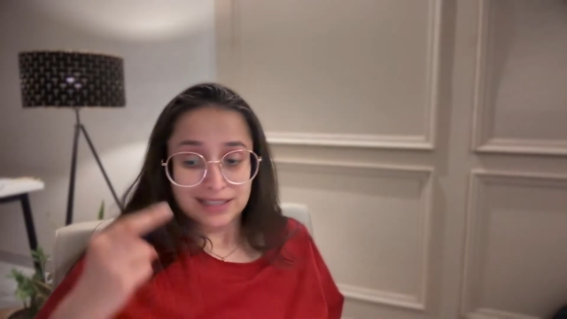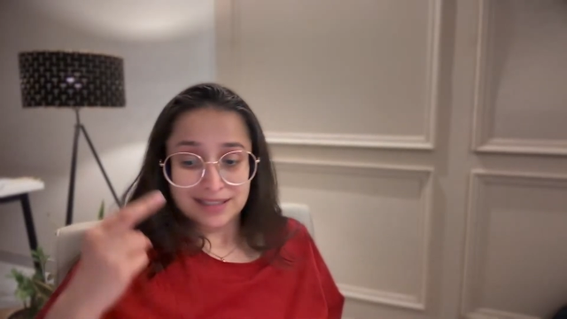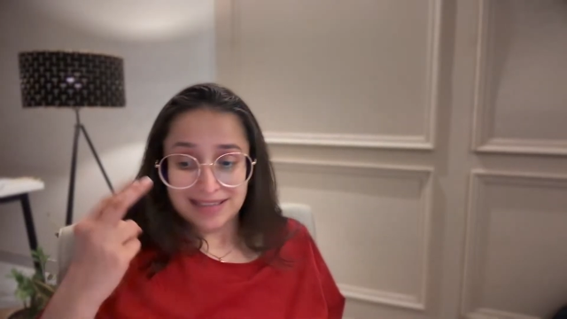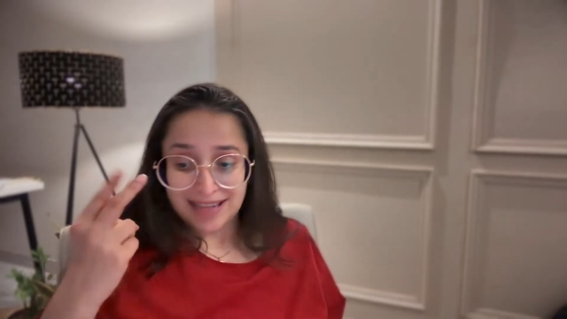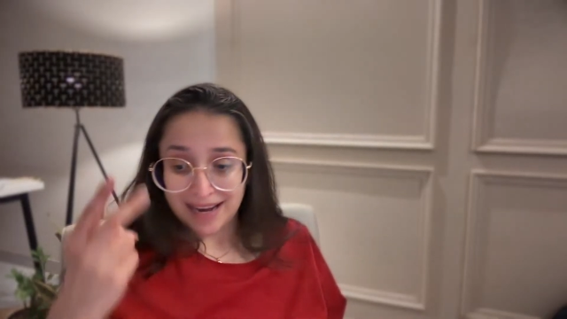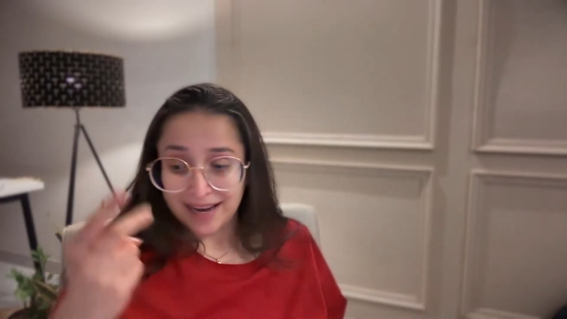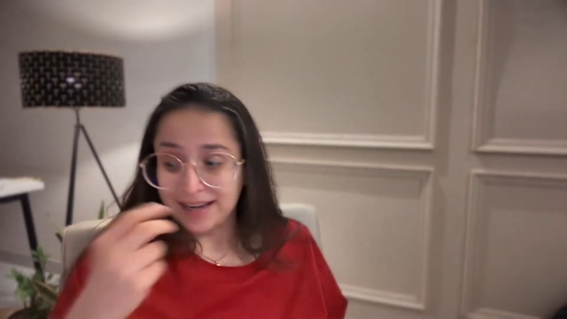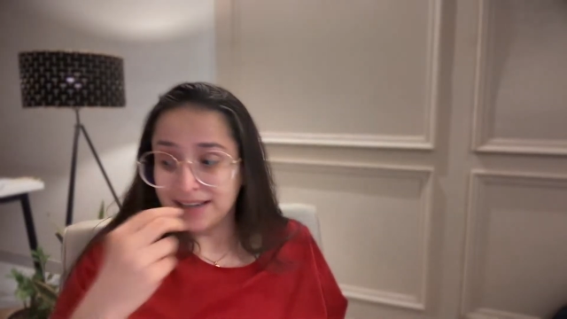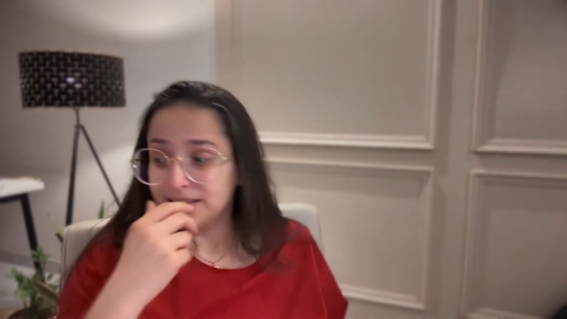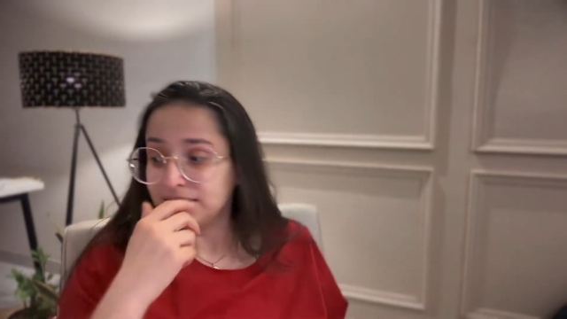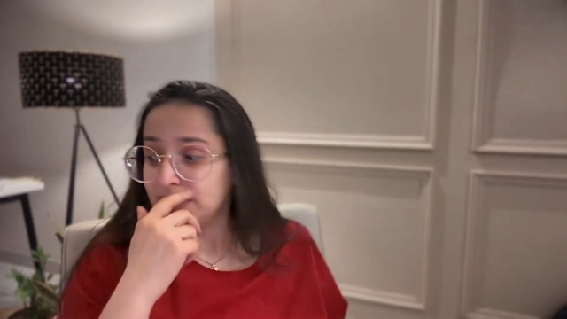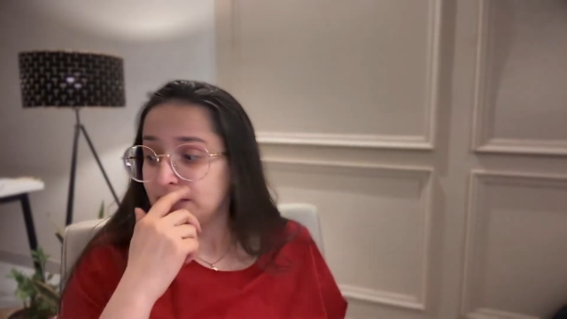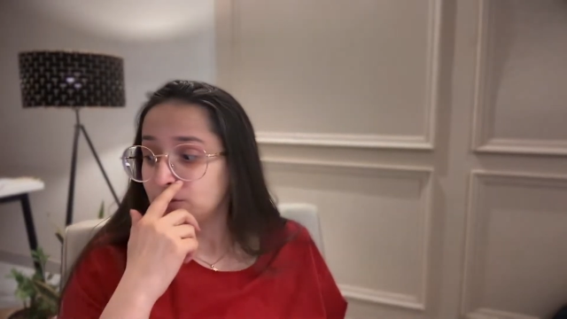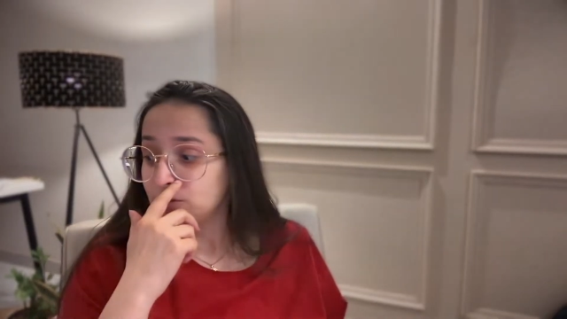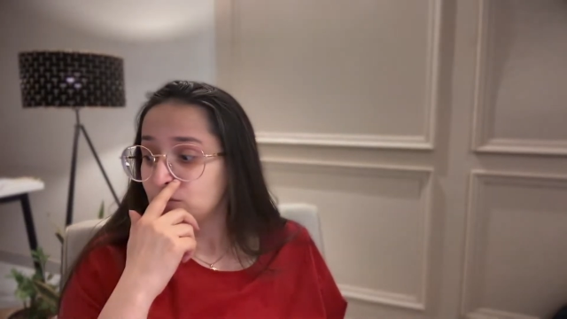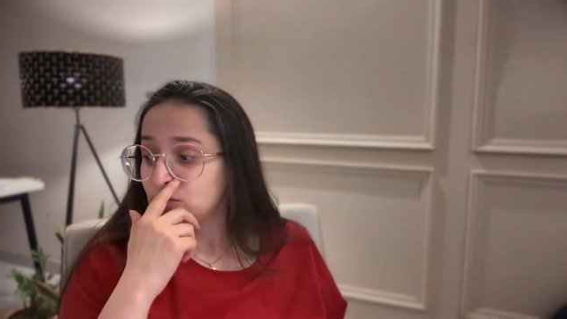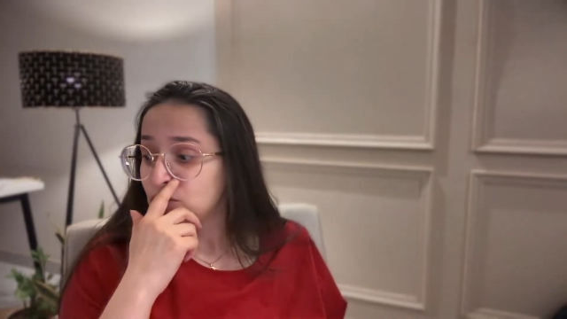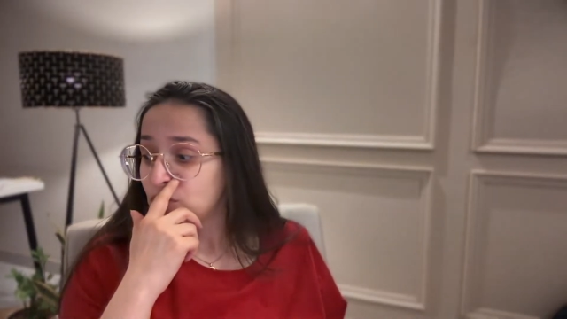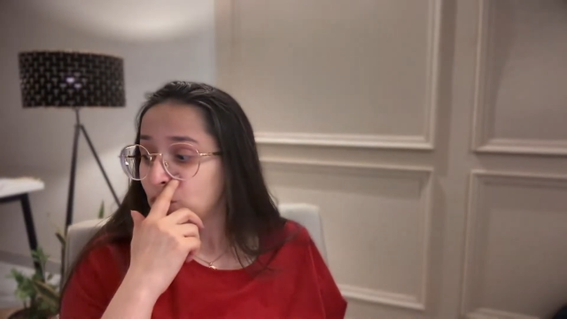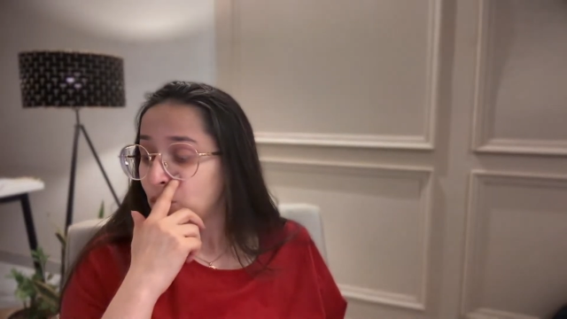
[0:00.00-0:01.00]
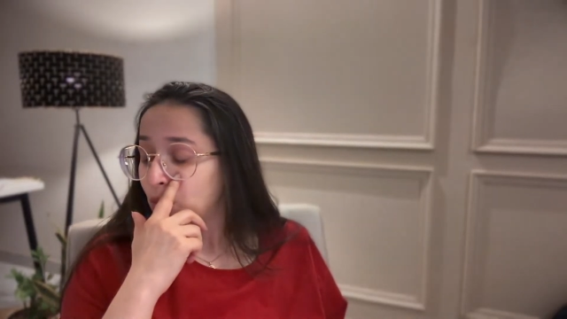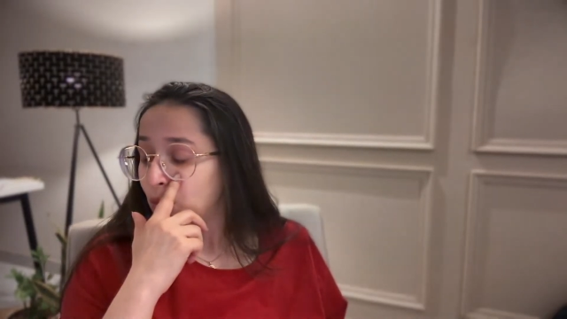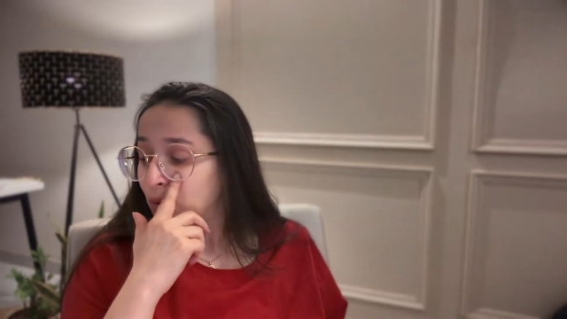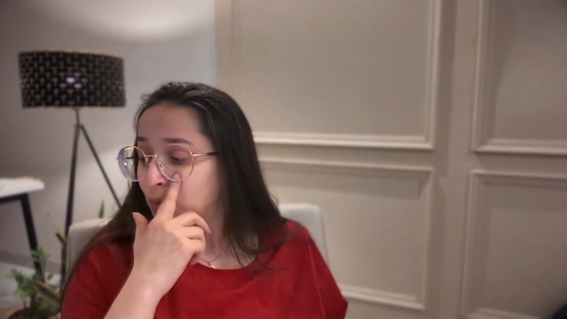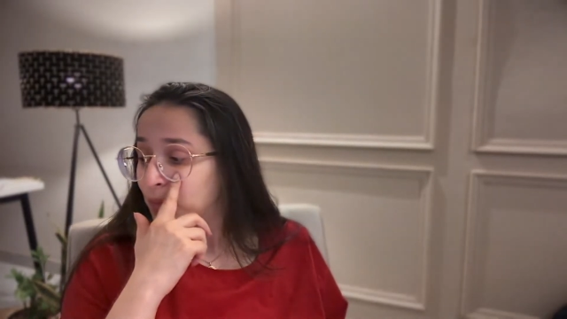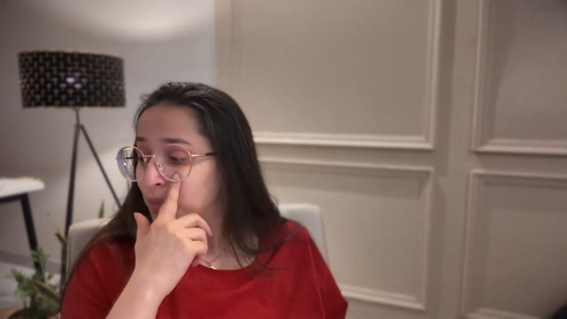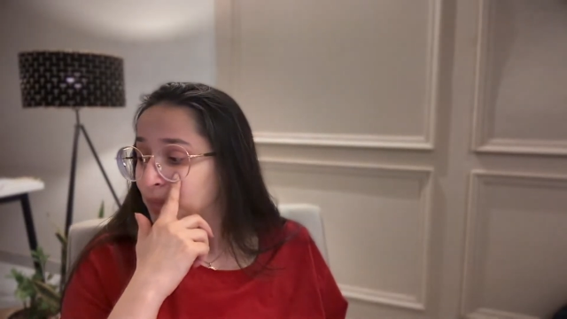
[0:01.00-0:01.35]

second thing to do